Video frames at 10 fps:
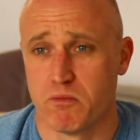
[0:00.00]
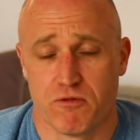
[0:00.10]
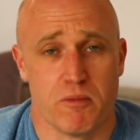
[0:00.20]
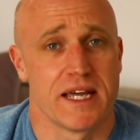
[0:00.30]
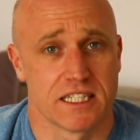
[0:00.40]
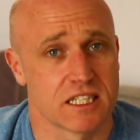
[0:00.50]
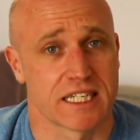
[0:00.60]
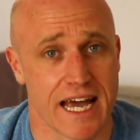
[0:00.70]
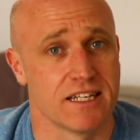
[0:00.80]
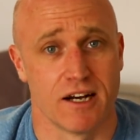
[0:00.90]
for me, is
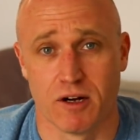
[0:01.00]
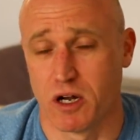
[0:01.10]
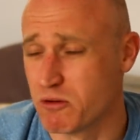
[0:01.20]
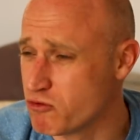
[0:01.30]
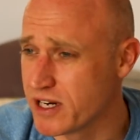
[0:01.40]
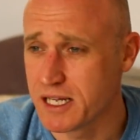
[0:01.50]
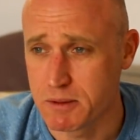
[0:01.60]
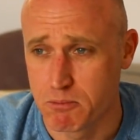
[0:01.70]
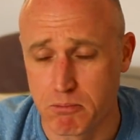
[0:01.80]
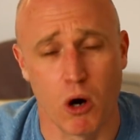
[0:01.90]
again a
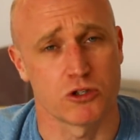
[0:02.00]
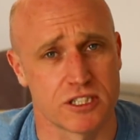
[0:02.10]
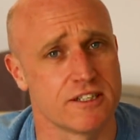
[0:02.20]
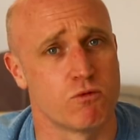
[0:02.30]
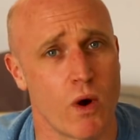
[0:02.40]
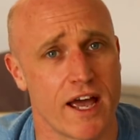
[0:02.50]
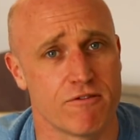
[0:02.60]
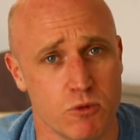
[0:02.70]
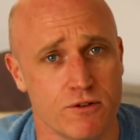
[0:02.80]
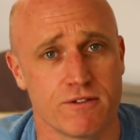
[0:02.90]
really positive way
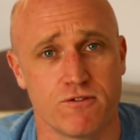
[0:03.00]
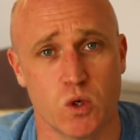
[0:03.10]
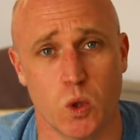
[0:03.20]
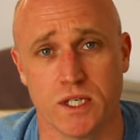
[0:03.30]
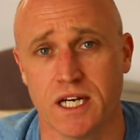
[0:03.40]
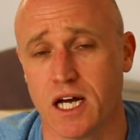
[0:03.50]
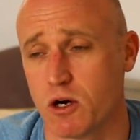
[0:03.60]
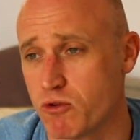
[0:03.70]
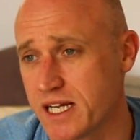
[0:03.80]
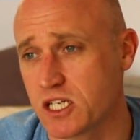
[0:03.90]
of moving forward,
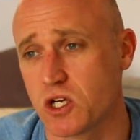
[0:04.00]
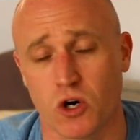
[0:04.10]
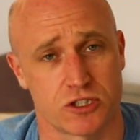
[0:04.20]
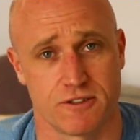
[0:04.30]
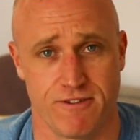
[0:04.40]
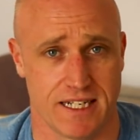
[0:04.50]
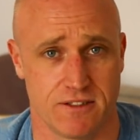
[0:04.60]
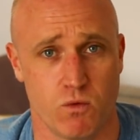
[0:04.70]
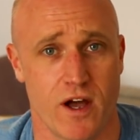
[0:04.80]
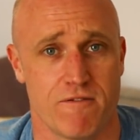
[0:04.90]
a really
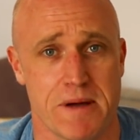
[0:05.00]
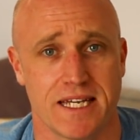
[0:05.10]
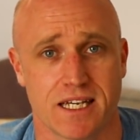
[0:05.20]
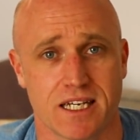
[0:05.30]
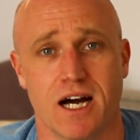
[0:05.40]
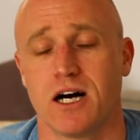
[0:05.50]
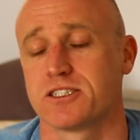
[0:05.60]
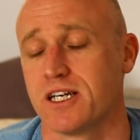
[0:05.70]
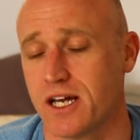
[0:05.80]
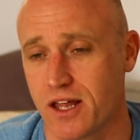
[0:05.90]
cost-effective way of making
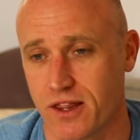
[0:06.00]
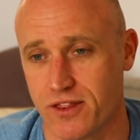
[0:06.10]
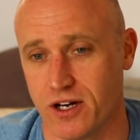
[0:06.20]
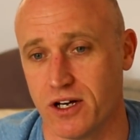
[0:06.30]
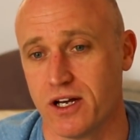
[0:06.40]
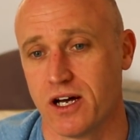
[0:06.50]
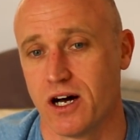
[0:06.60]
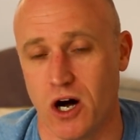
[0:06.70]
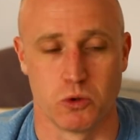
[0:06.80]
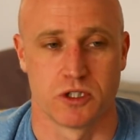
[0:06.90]
cars that
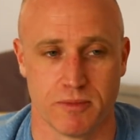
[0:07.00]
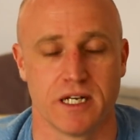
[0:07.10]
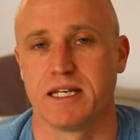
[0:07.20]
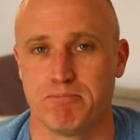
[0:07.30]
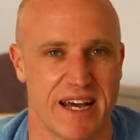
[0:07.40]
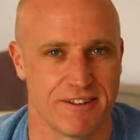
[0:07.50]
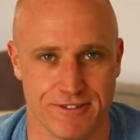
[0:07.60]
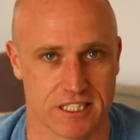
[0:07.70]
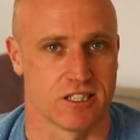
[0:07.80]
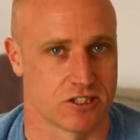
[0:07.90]
ultimately
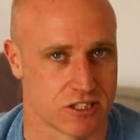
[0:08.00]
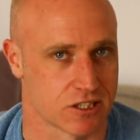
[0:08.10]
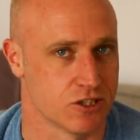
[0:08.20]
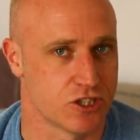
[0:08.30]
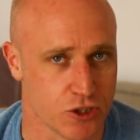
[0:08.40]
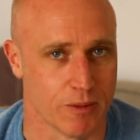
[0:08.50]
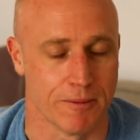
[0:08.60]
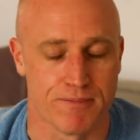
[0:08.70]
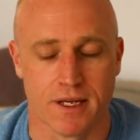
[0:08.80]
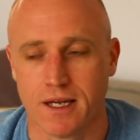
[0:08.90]
benefits us as a
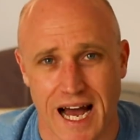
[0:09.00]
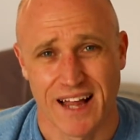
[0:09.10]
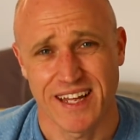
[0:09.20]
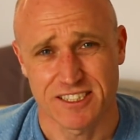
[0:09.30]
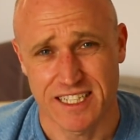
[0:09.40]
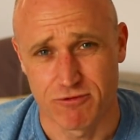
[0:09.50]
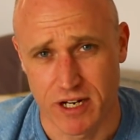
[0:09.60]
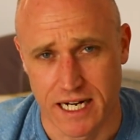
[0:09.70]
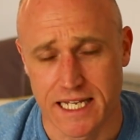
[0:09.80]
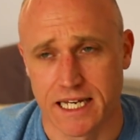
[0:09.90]
consumer. And that's it
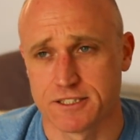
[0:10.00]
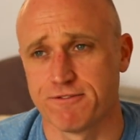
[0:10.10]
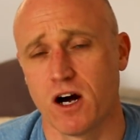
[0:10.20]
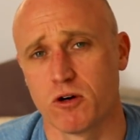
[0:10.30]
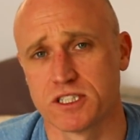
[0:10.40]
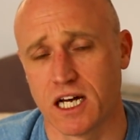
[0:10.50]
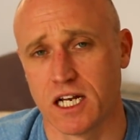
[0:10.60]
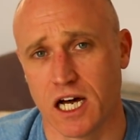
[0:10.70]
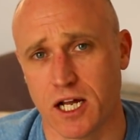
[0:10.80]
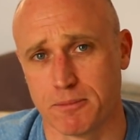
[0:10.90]
really, as far as
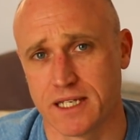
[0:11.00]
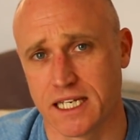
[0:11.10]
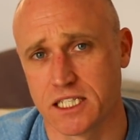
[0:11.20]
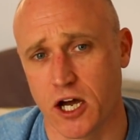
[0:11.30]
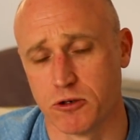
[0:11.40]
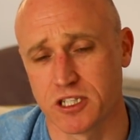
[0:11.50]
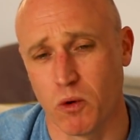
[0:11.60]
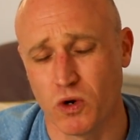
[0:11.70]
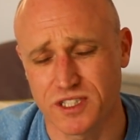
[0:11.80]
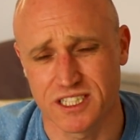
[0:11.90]
an update goes.
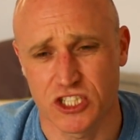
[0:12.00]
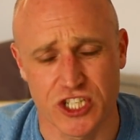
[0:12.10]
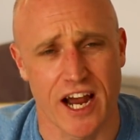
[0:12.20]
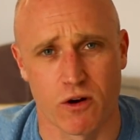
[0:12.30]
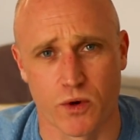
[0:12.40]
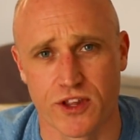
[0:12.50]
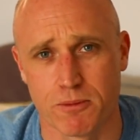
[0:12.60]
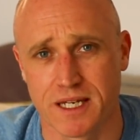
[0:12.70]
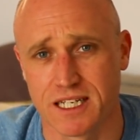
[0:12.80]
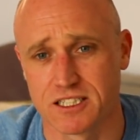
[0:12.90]
I wanted to share it with
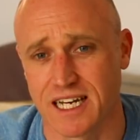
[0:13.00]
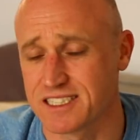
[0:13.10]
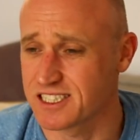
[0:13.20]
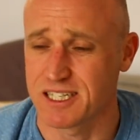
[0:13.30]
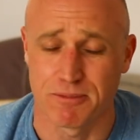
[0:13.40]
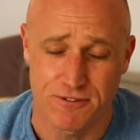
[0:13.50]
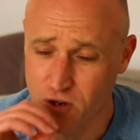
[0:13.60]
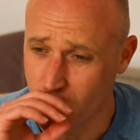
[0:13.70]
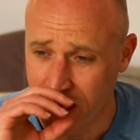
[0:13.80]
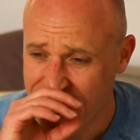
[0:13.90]
you because, as I said
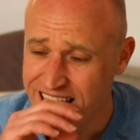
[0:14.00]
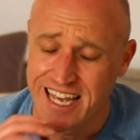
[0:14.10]
before,